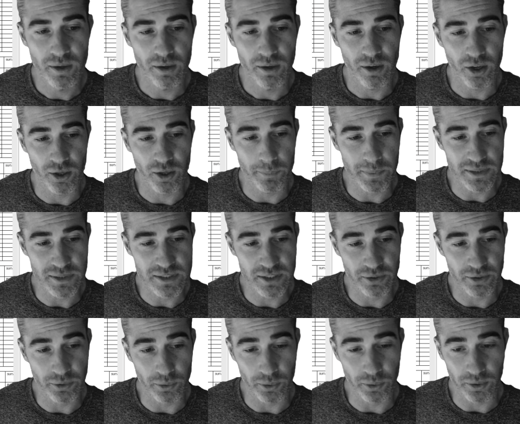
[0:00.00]
our
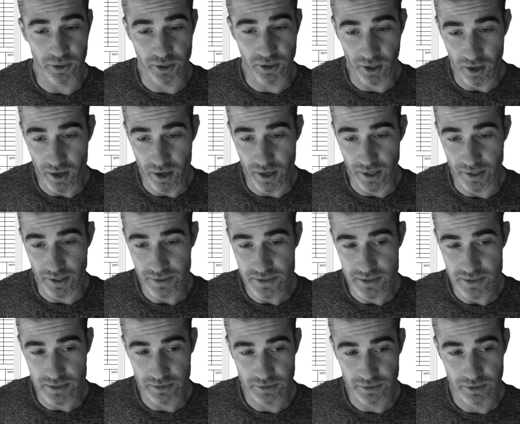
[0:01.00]
material
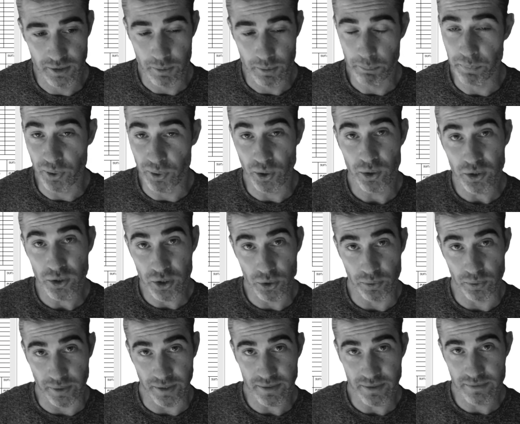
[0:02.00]
cost per
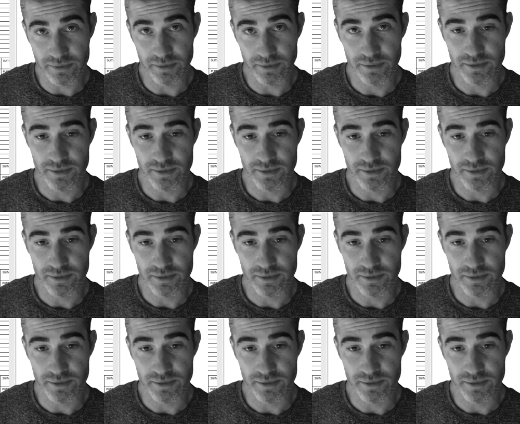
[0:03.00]
unit.